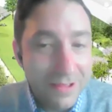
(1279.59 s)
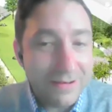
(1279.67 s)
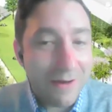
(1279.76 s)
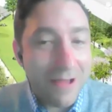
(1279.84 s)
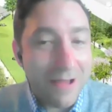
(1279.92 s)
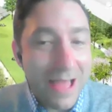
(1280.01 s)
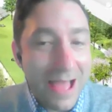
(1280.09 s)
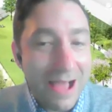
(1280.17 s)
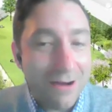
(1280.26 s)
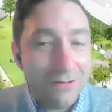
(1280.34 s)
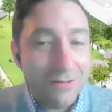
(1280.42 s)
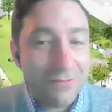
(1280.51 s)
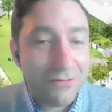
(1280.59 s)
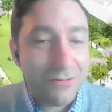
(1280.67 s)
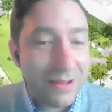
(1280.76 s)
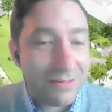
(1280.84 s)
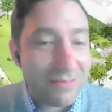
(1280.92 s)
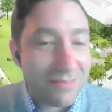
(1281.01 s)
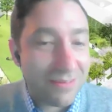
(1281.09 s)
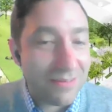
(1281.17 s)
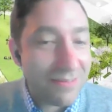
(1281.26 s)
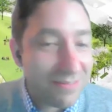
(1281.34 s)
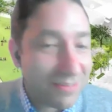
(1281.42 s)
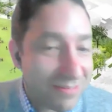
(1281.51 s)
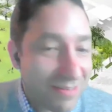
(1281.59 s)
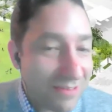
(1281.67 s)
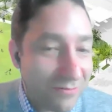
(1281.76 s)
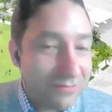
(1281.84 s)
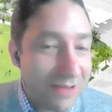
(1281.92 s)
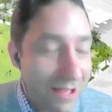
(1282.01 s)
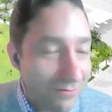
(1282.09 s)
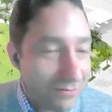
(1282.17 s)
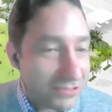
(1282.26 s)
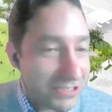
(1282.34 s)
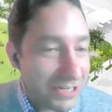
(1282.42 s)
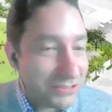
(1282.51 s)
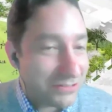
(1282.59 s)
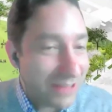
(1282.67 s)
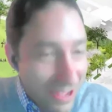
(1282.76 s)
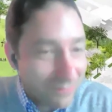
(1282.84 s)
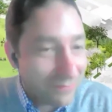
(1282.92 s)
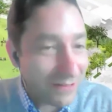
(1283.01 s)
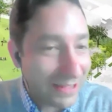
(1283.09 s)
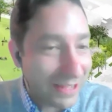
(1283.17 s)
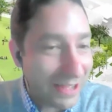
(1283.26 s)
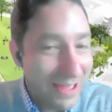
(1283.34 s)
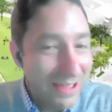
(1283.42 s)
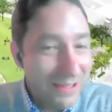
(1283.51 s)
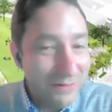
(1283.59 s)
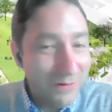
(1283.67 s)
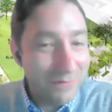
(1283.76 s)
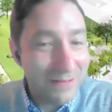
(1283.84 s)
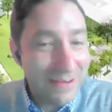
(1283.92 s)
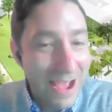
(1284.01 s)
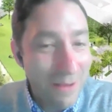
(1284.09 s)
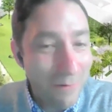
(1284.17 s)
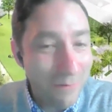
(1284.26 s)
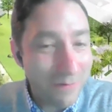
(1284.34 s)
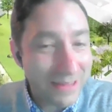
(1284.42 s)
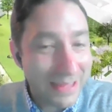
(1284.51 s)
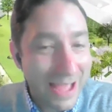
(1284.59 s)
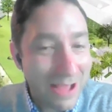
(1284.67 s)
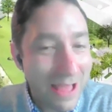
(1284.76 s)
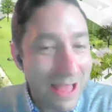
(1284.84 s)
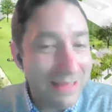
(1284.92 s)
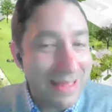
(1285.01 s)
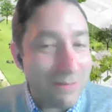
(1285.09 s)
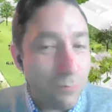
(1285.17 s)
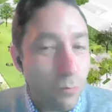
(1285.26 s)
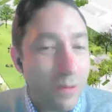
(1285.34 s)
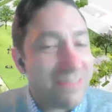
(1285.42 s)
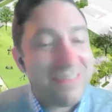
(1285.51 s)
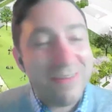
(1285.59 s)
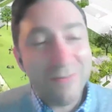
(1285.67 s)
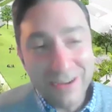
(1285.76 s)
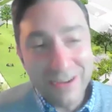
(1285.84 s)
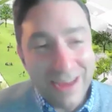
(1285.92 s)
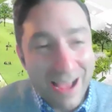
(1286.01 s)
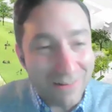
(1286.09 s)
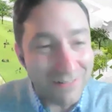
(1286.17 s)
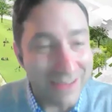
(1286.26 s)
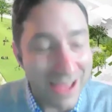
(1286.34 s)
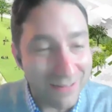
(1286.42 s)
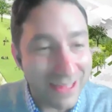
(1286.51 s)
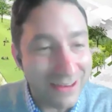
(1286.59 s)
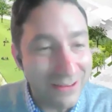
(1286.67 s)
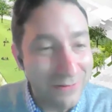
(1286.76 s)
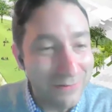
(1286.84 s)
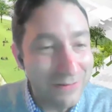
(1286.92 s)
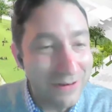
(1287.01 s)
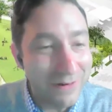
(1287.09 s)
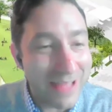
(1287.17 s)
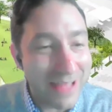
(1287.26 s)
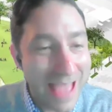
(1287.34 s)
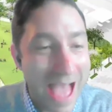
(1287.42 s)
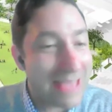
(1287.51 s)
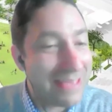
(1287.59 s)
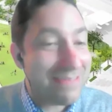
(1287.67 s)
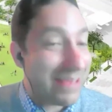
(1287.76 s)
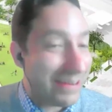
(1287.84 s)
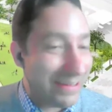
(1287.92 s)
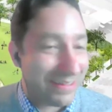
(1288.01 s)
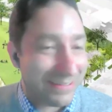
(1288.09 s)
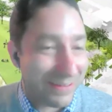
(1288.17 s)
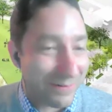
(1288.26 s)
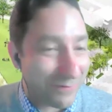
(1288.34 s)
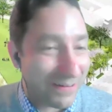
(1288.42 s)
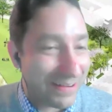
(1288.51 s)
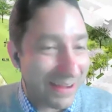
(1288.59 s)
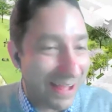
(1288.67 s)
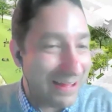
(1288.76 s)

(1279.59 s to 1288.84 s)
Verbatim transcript: Now, how does creating a su- successful novel change your life? Like you know now like what's different now? Now that you you know is anything different?